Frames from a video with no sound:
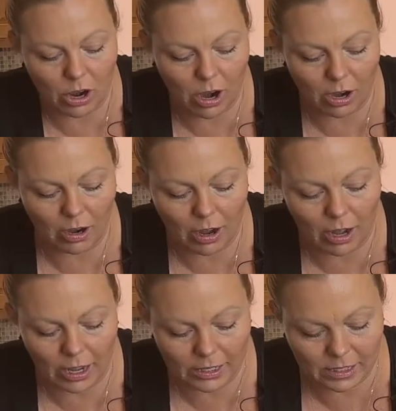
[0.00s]
are
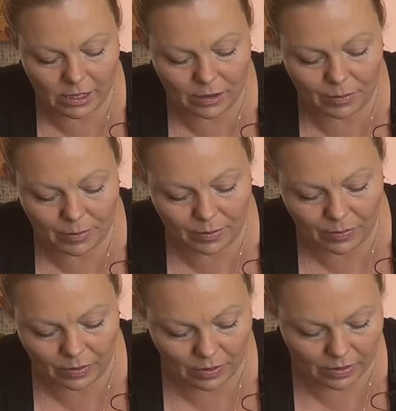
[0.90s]
awesome.
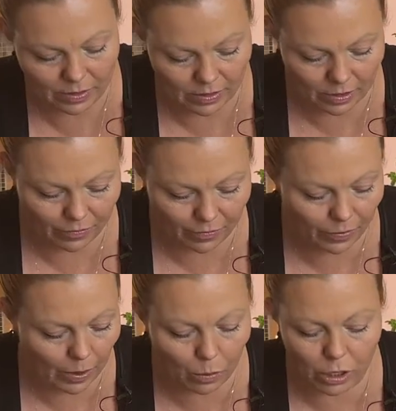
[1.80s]

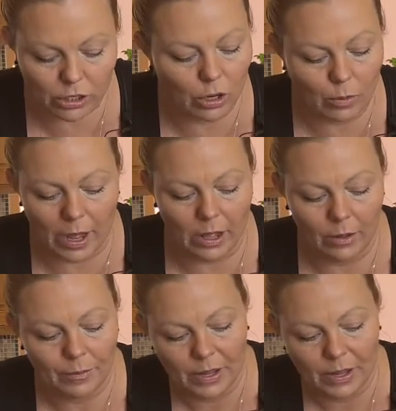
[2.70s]
They work so well.